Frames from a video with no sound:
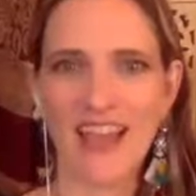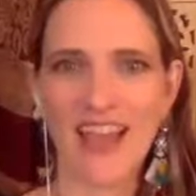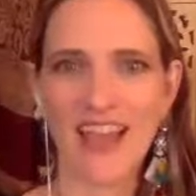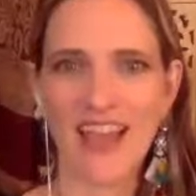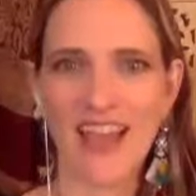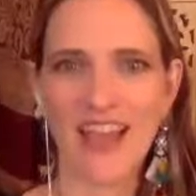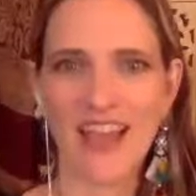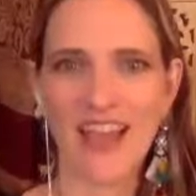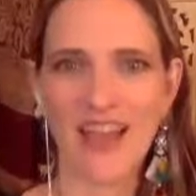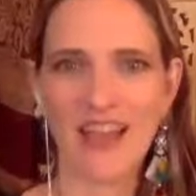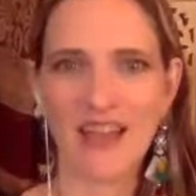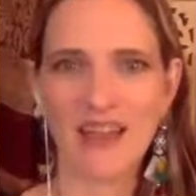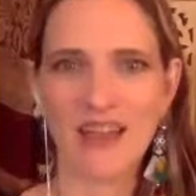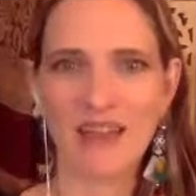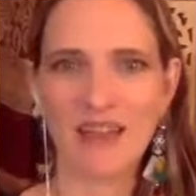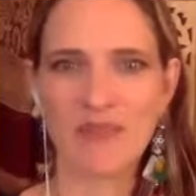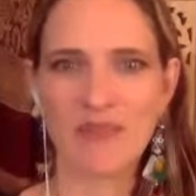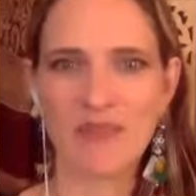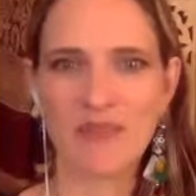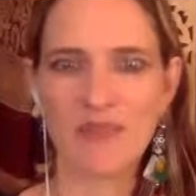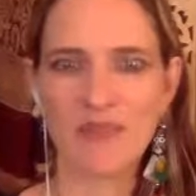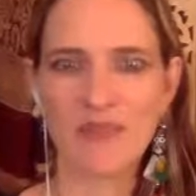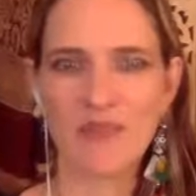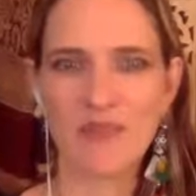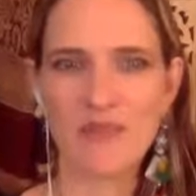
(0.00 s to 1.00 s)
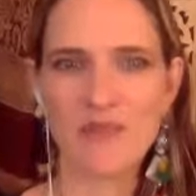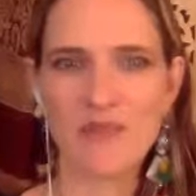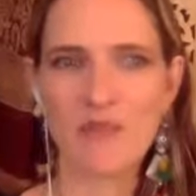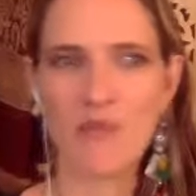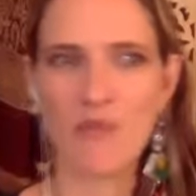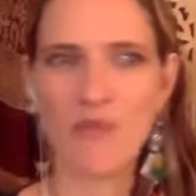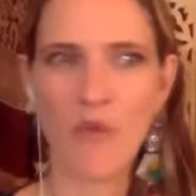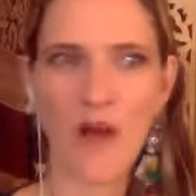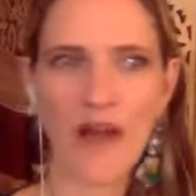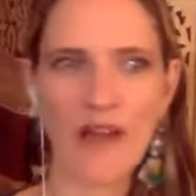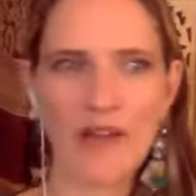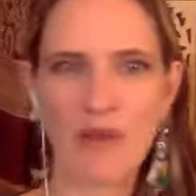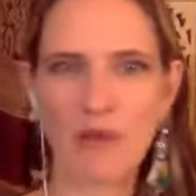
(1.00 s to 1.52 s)

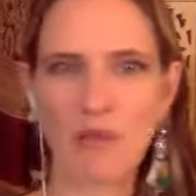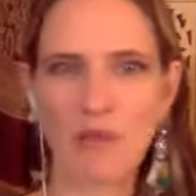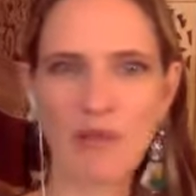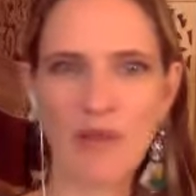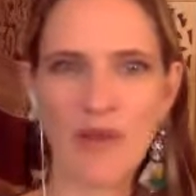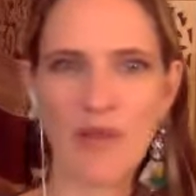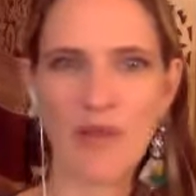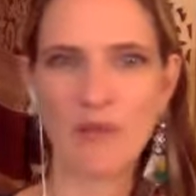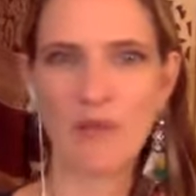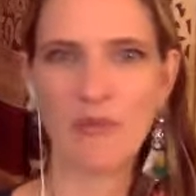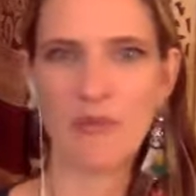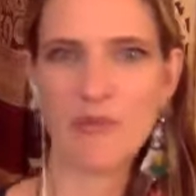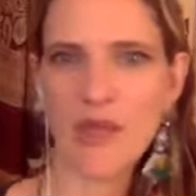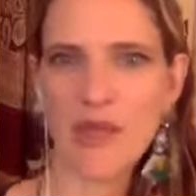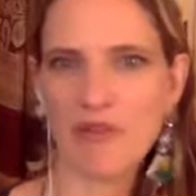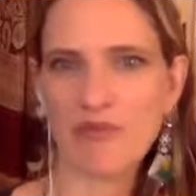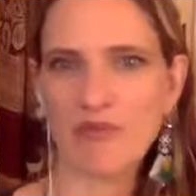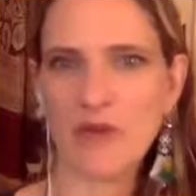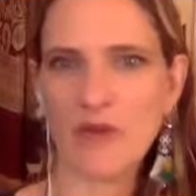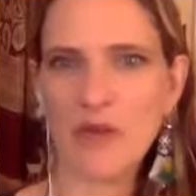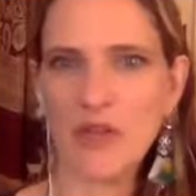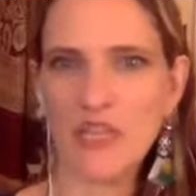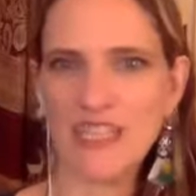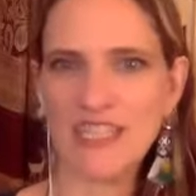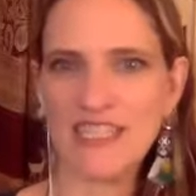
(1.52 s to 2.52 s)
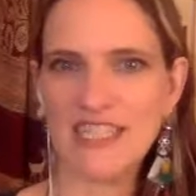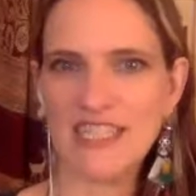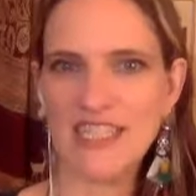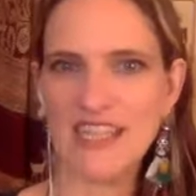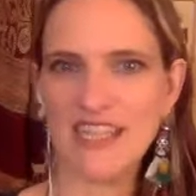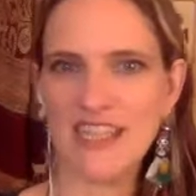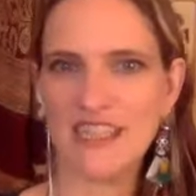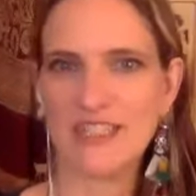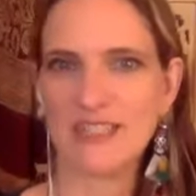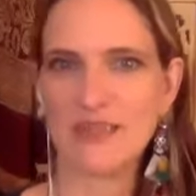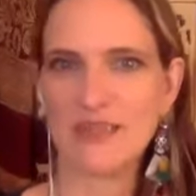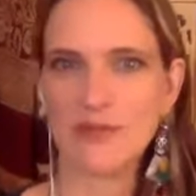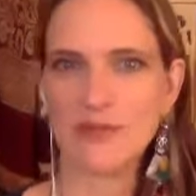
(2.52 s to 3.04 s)
by focusing on
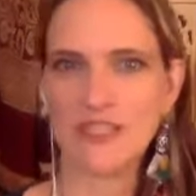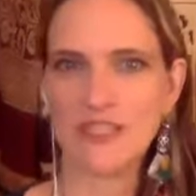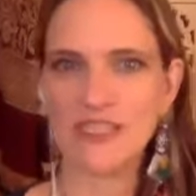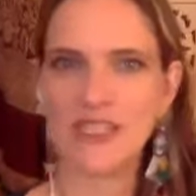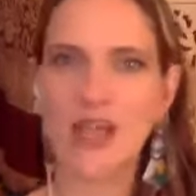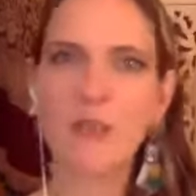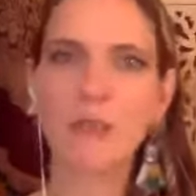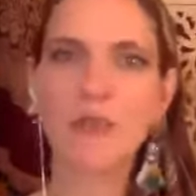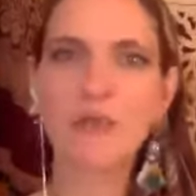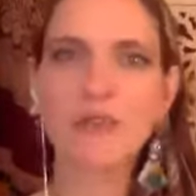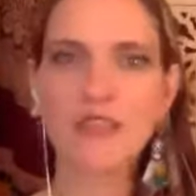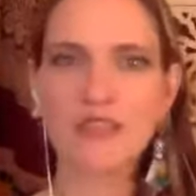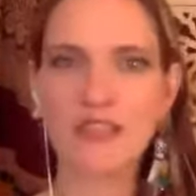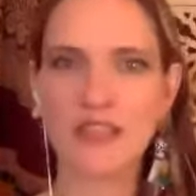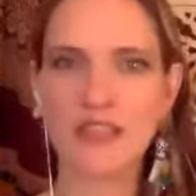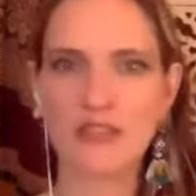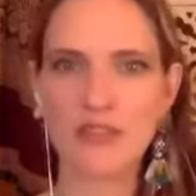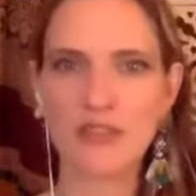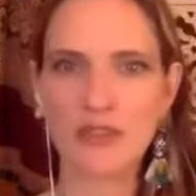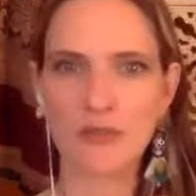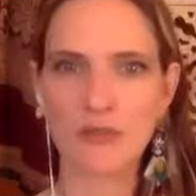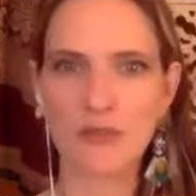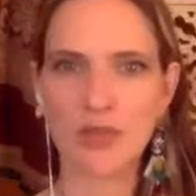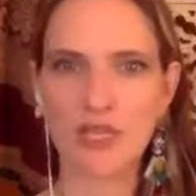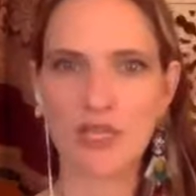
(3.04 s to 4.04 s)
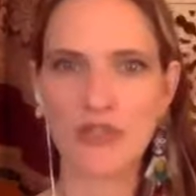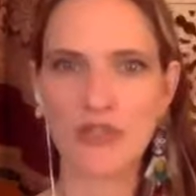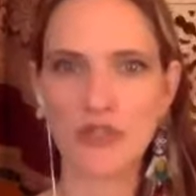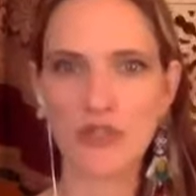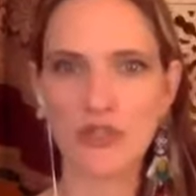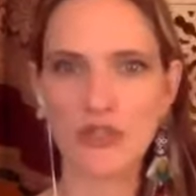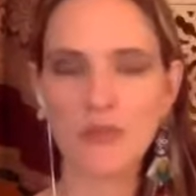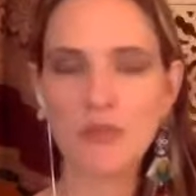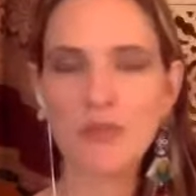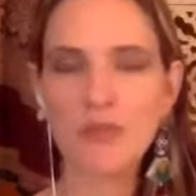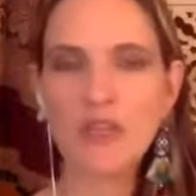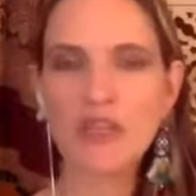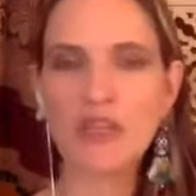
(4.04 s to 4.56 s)
this. We stop ourselves from
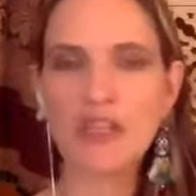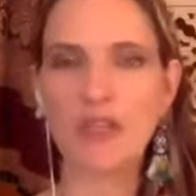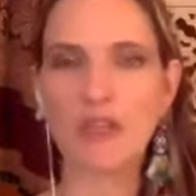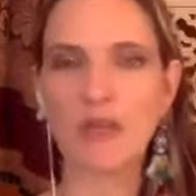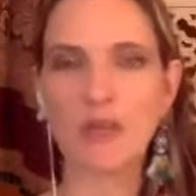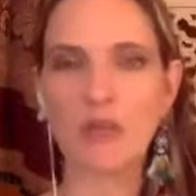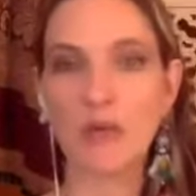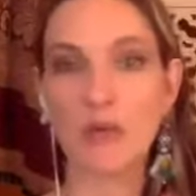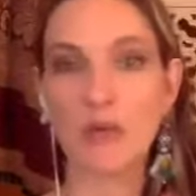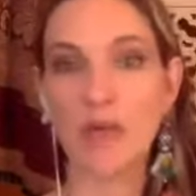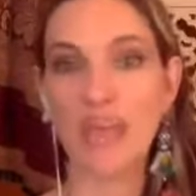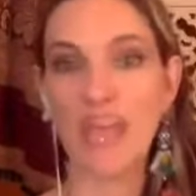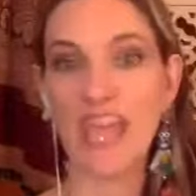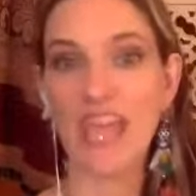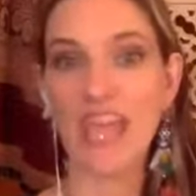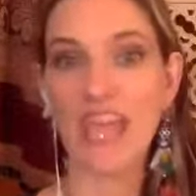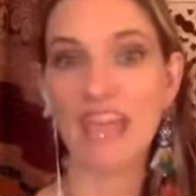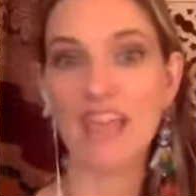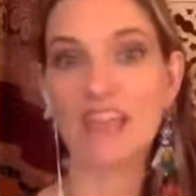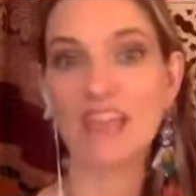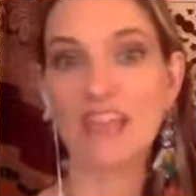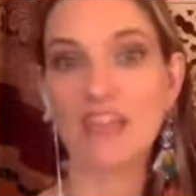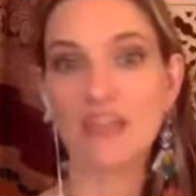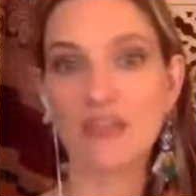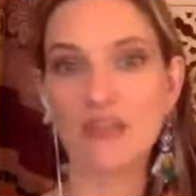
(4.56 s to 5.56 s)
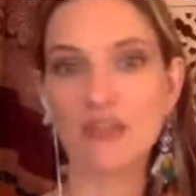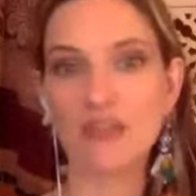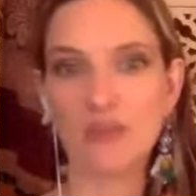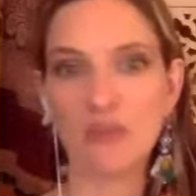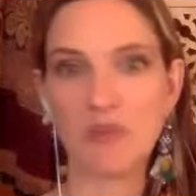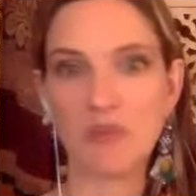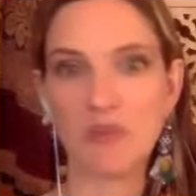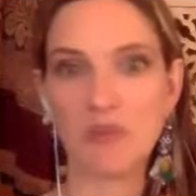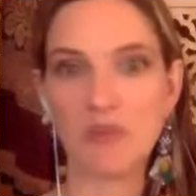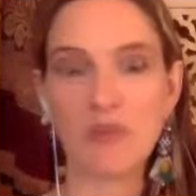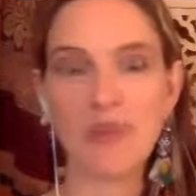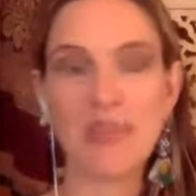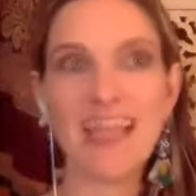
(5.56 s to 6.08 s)
contributing where we can
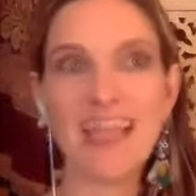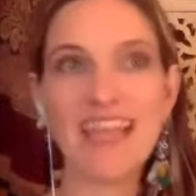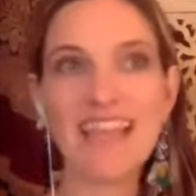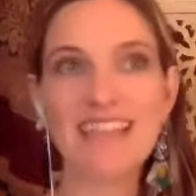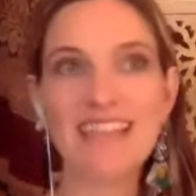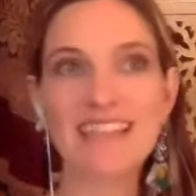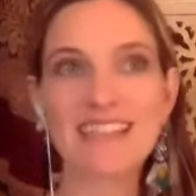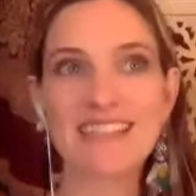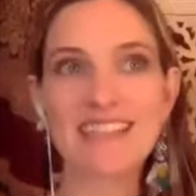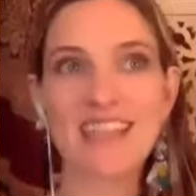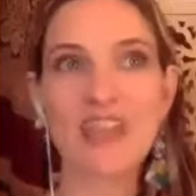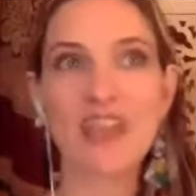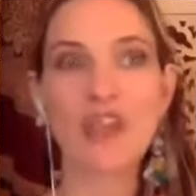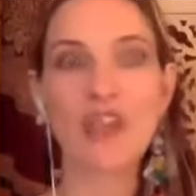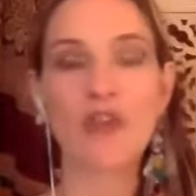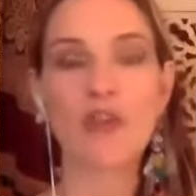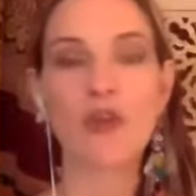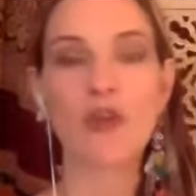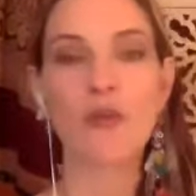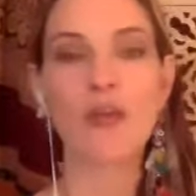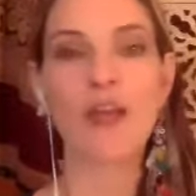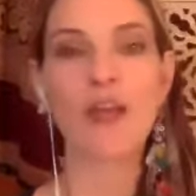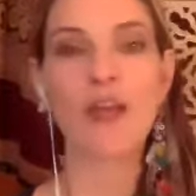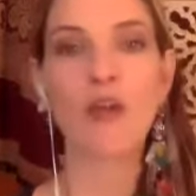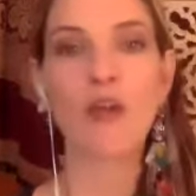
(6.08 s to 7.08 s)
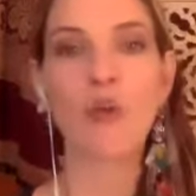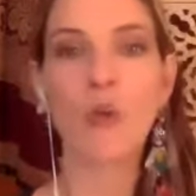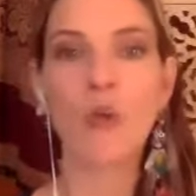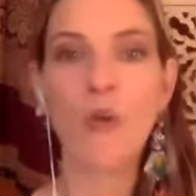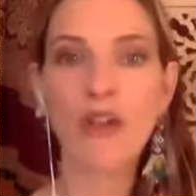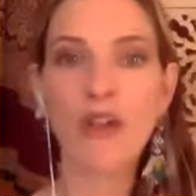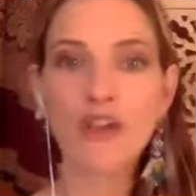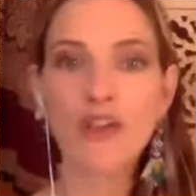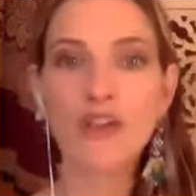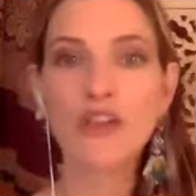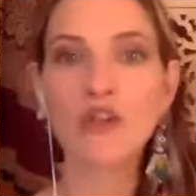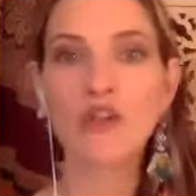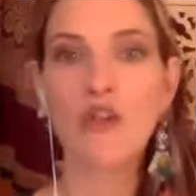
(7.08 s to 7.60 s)
contribute, because no matter
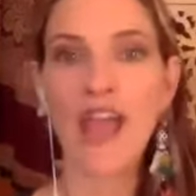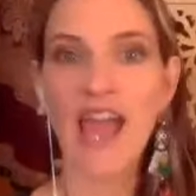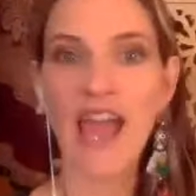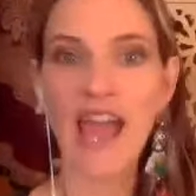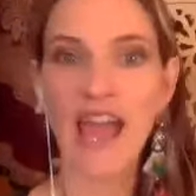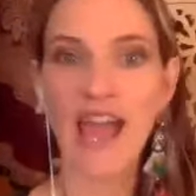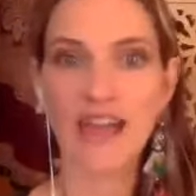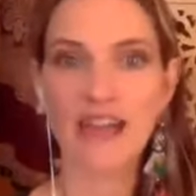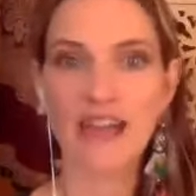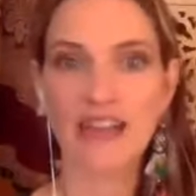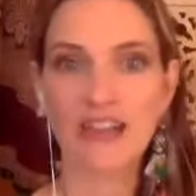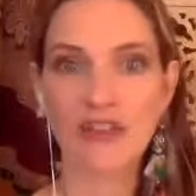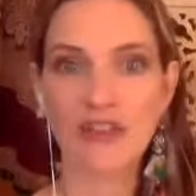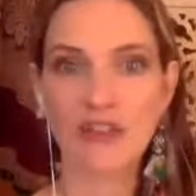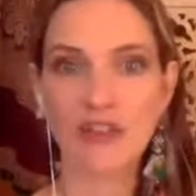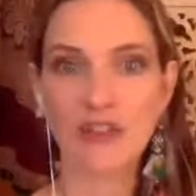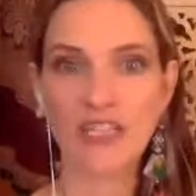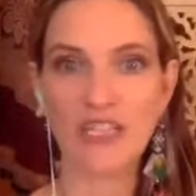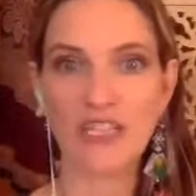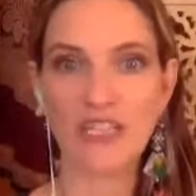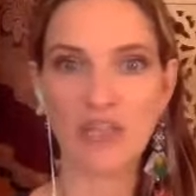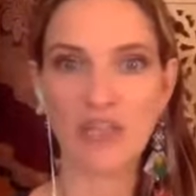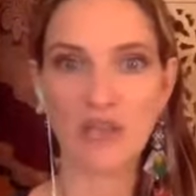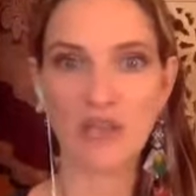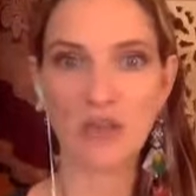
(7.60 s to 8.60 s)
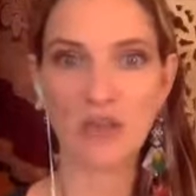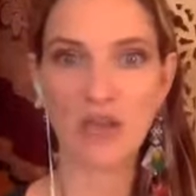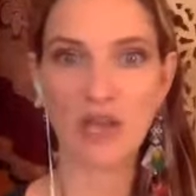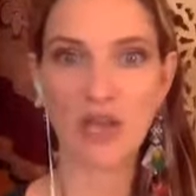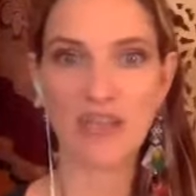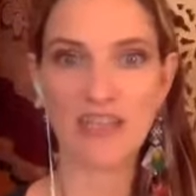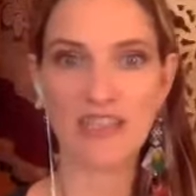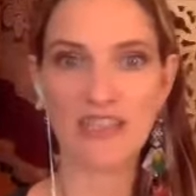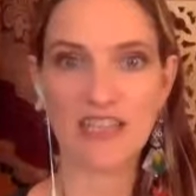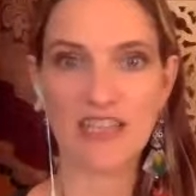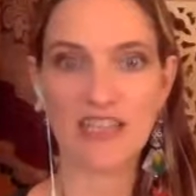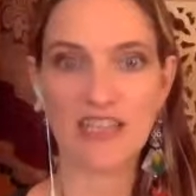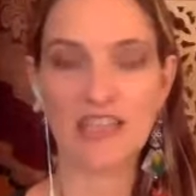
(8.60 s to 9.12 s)
where you're at in your healing
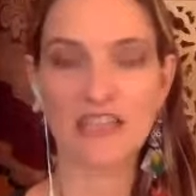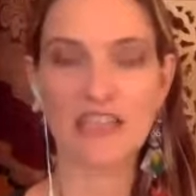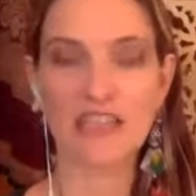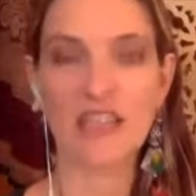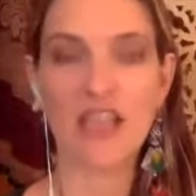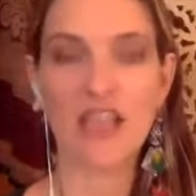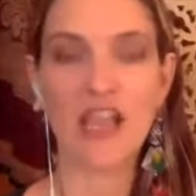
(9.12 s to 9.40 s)
process,